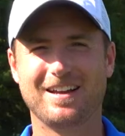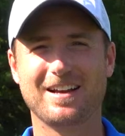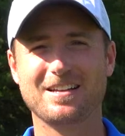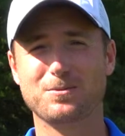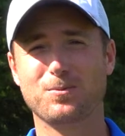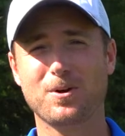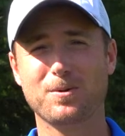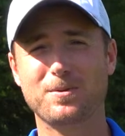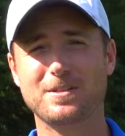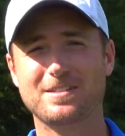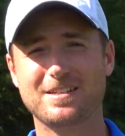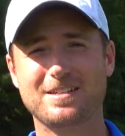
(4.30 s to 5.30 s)
Hi guys and welcome
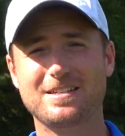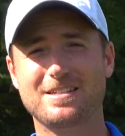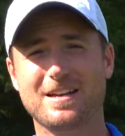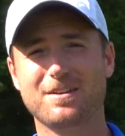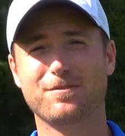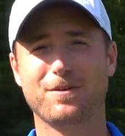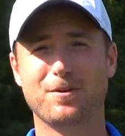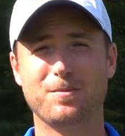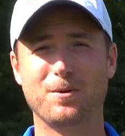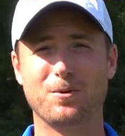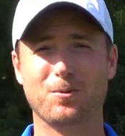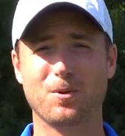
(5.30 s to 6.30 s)
to the 60 second
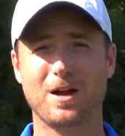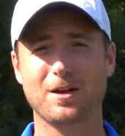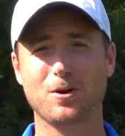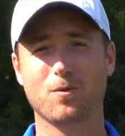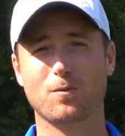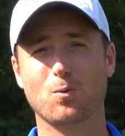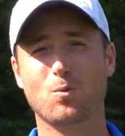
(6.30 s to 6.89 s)
fundamental where I go over